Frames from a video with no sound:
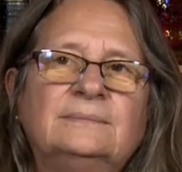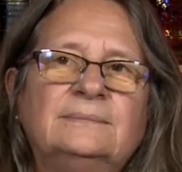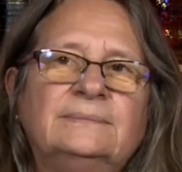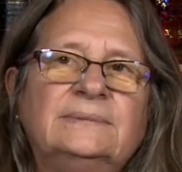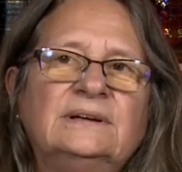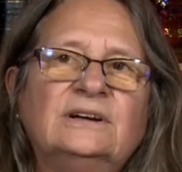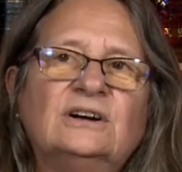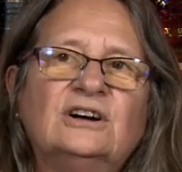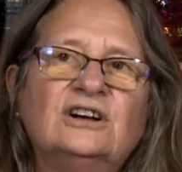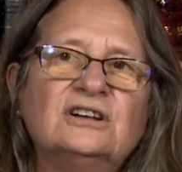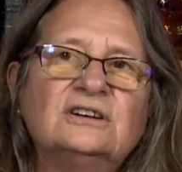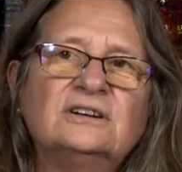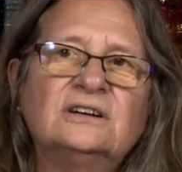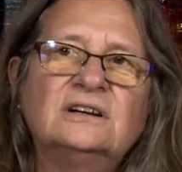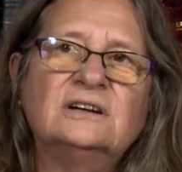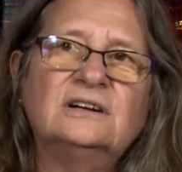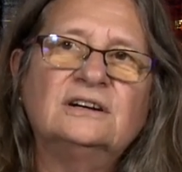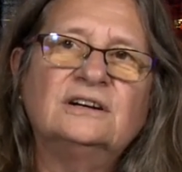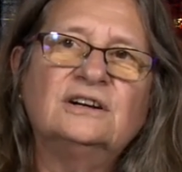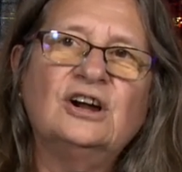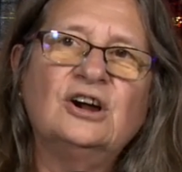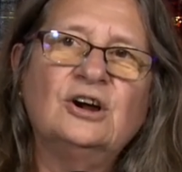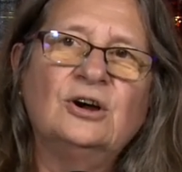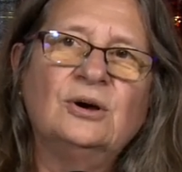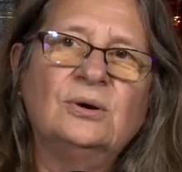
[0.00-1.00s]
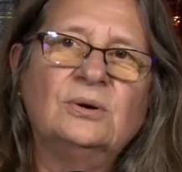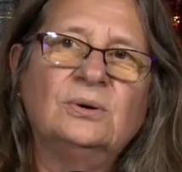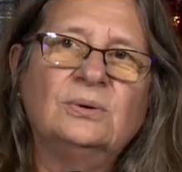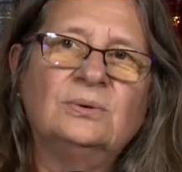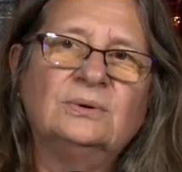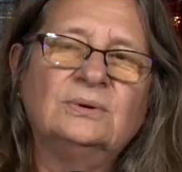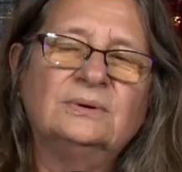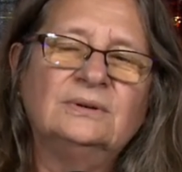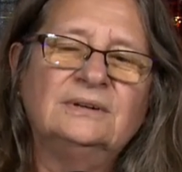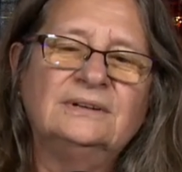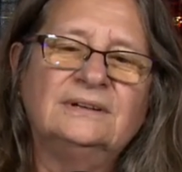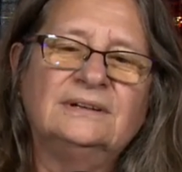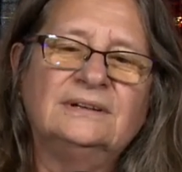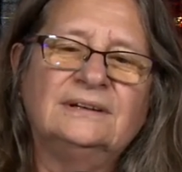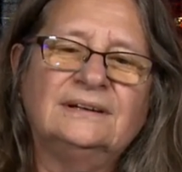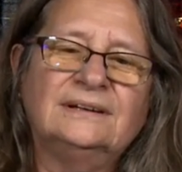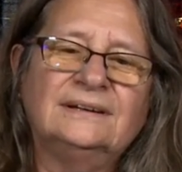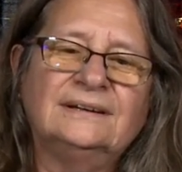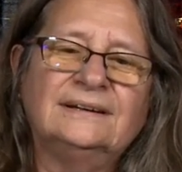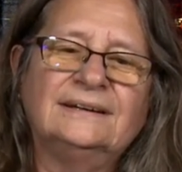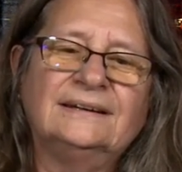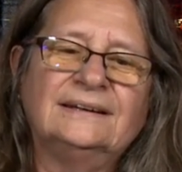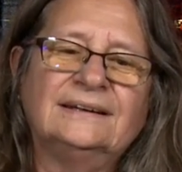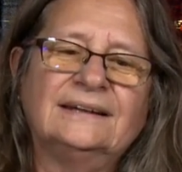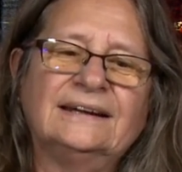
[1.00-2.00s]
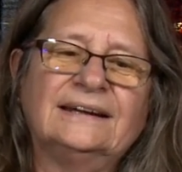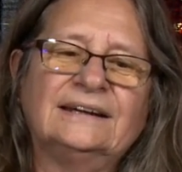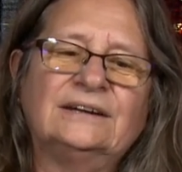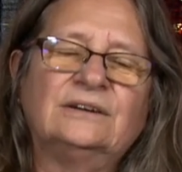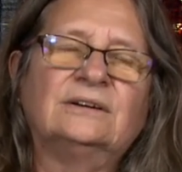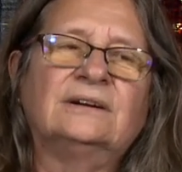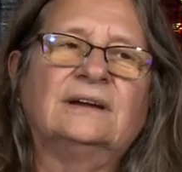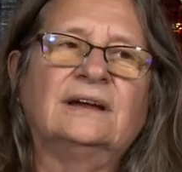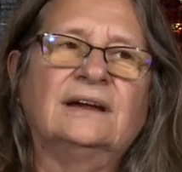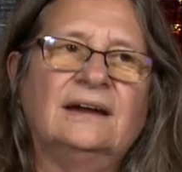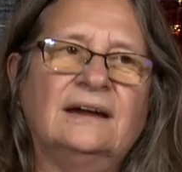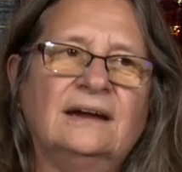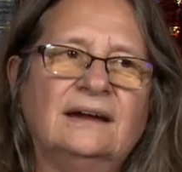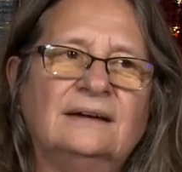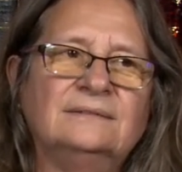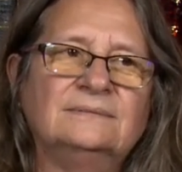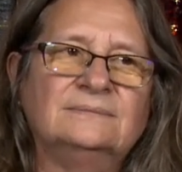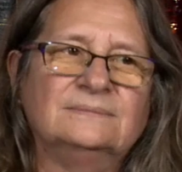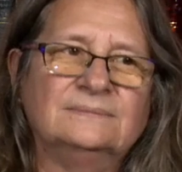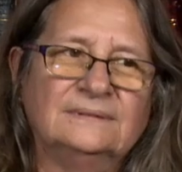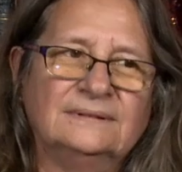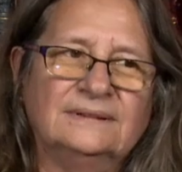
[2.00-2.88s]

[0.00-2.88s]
be all gung ho and like, okay,